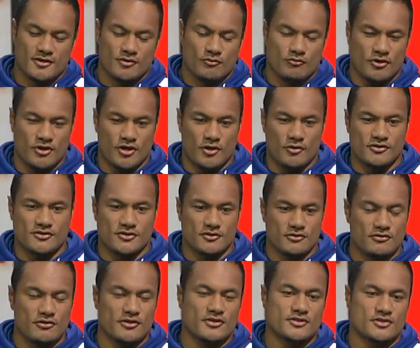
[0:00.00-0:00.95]
What I was
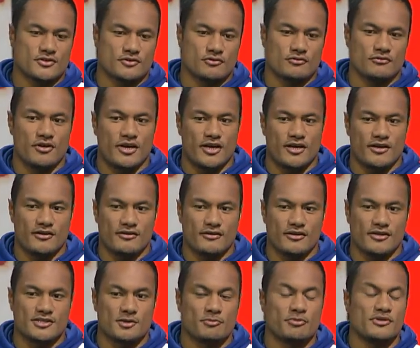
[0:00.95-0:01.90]
alluding to, and
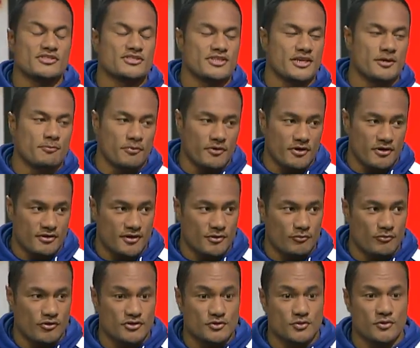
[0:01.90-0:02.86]
it's a bit deeper
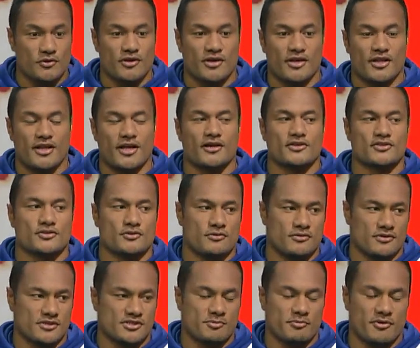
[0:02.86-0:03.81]
than what Twitter allows you
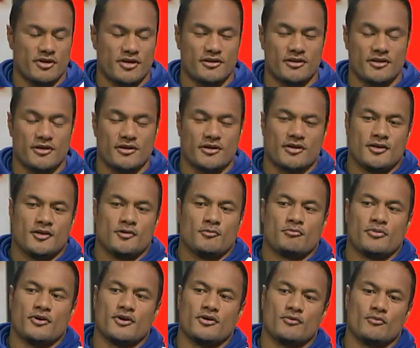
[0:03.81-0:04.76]
to explain,
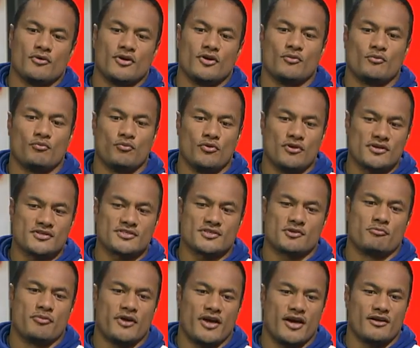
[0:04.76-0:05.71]
but it was
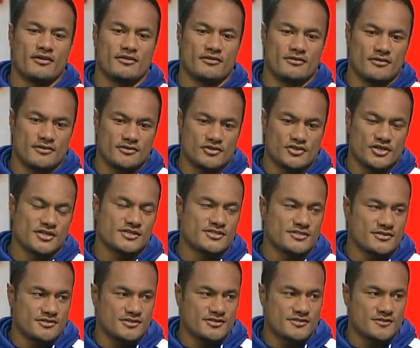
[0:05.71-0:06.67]
about
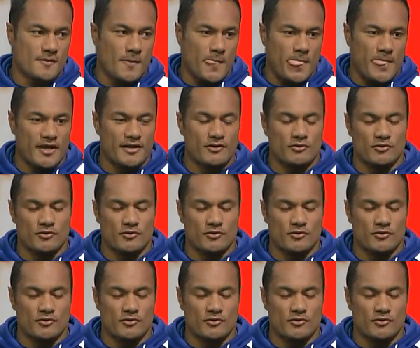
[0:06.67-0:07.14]
injustice, and it